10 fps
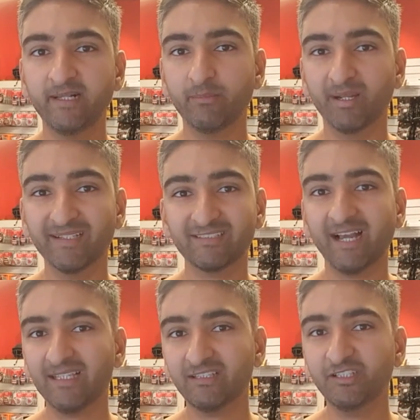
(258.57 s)
but it's
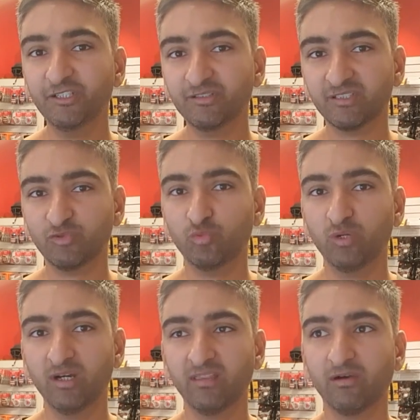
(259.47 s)
had the usage
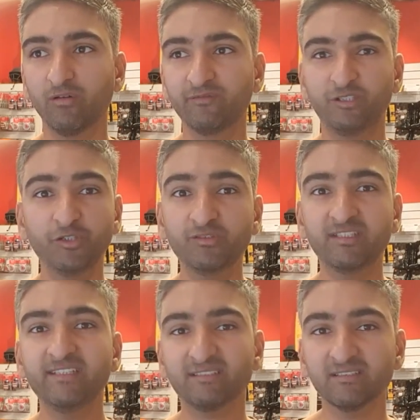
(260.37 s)
worth of 2
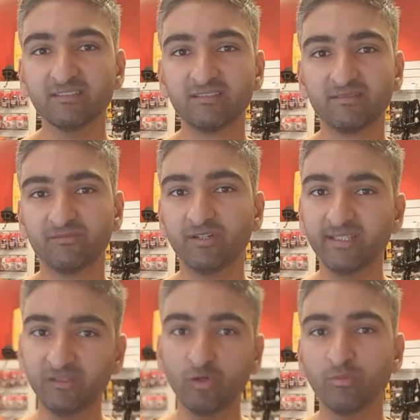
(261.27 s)
seasons for any
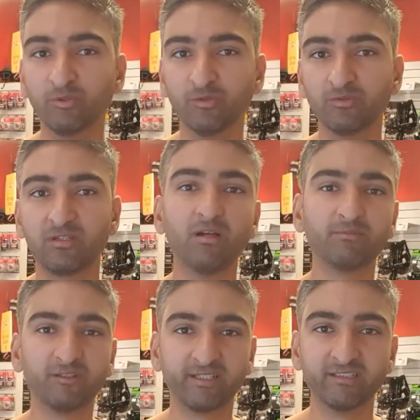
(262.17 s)
normal club
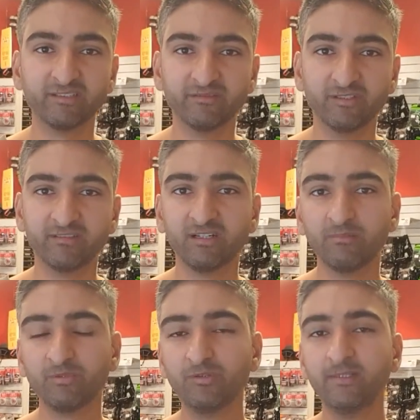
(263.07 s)
cricketer, for
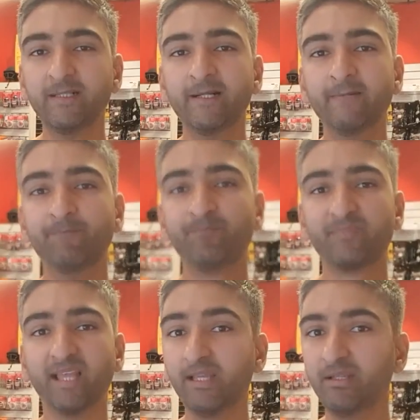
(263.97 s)
example,
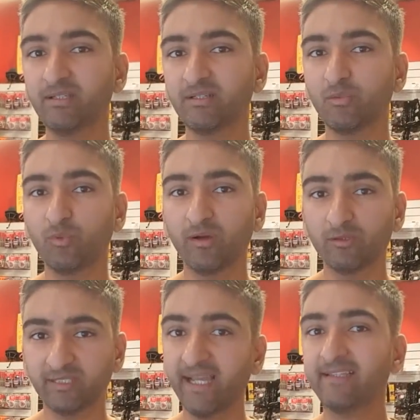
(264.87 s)
they will
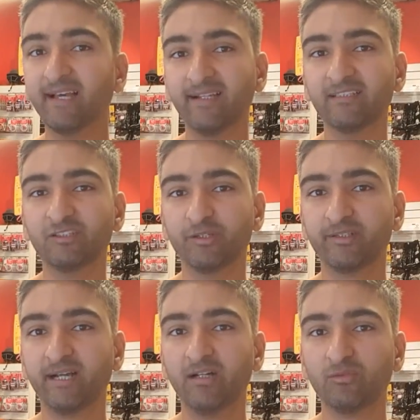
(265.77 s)
take that into
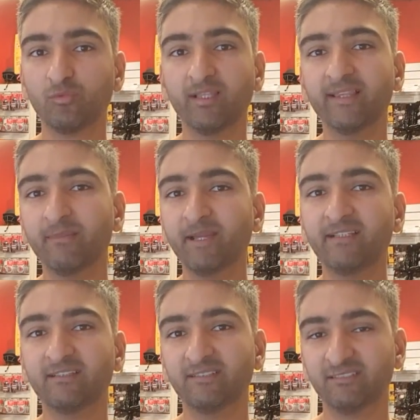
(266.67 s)
account when they make
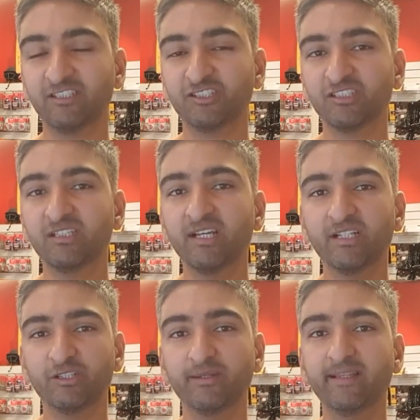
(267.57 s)
the decision
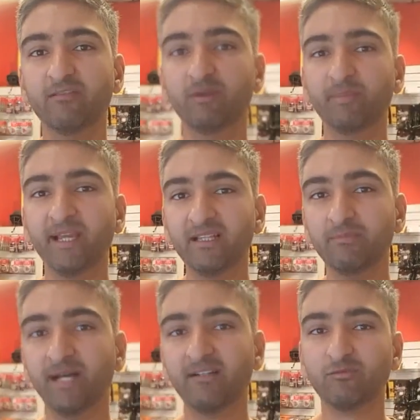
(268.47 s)
to either repair the
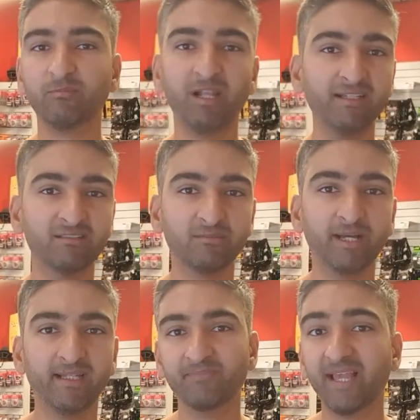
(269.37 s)
bat, replace the
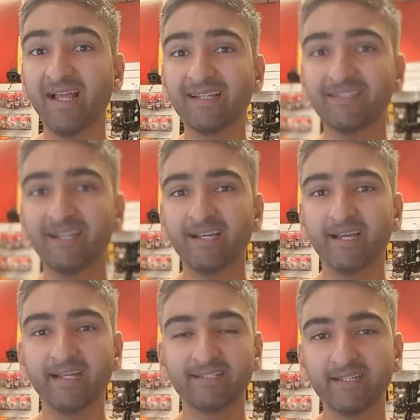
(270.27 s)
bat, and
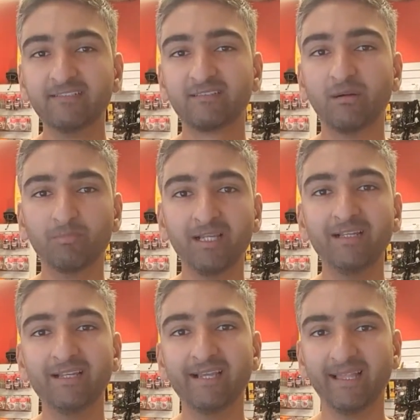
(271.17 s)
it is
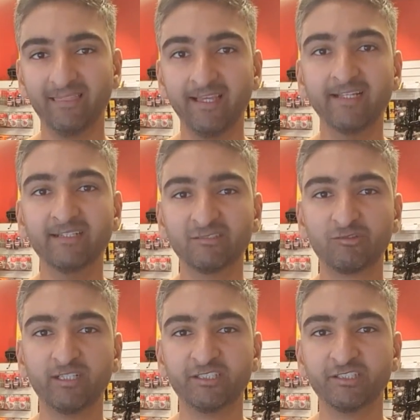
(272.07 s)
completely at their
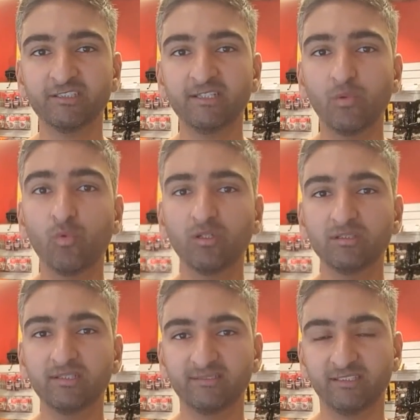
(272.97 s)
discretion of what
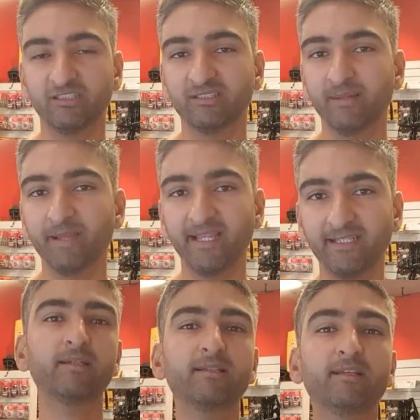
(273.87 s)
decision they make.
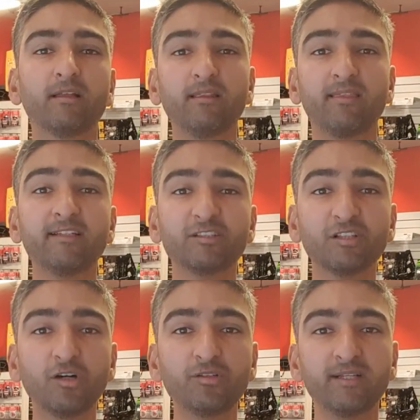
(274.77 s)
The other thing to
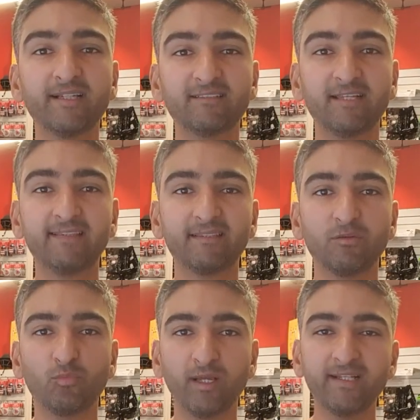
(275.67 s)
note is that
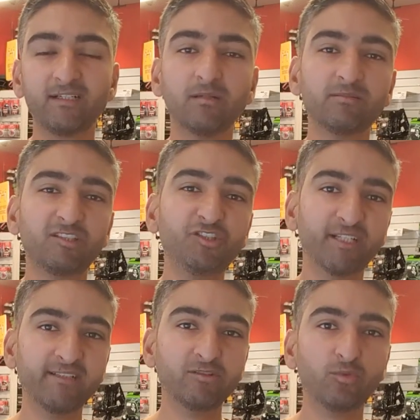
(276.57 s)
when it comes to
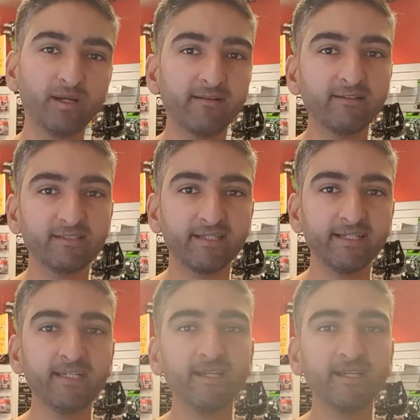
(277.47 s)
general wear and tear,